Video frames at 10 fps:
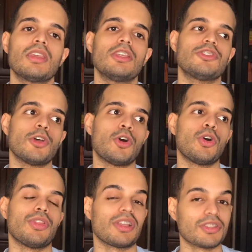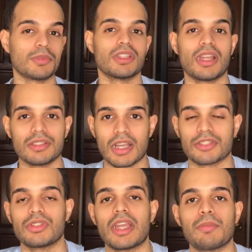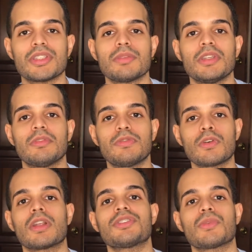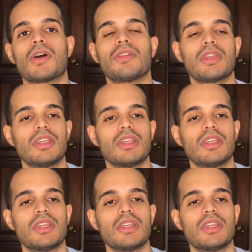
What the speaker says: So that's something that's actually happened to me before as well.